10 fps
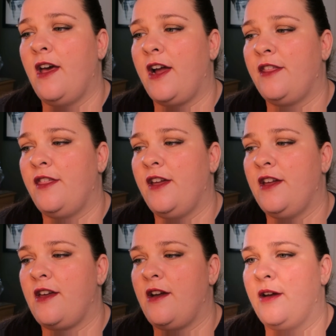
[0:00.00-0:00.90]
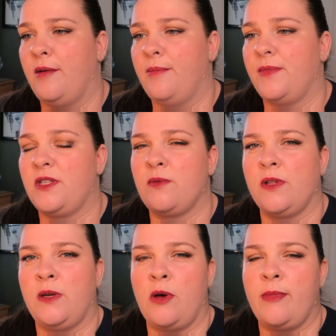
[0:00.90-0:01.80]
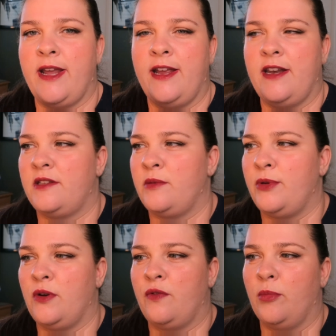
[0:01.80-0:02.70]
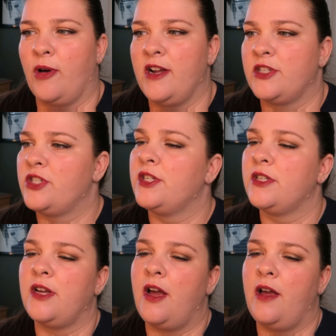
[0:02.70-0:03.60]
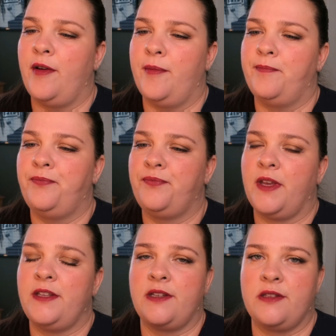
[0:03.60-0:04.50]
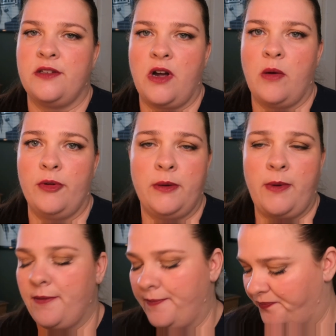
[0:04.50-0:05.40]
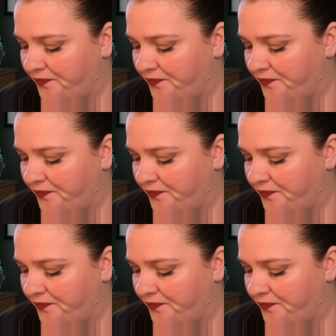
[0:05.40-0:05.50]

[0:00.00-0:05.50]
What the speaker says: I think it's really well made. It's a beautiful brush. It does the job really well.